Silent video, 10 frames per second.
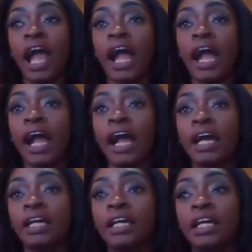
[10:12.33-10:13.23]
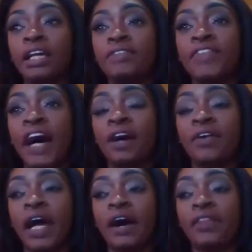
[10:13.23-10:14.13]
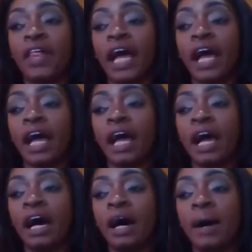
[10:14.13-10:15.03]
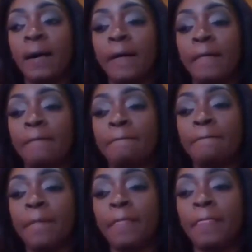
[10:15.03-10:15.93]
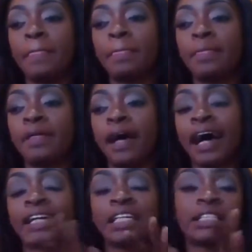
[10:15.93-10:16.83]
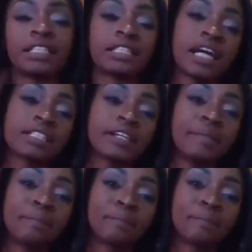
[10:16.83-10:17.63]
And he found out that I kissed his cousin.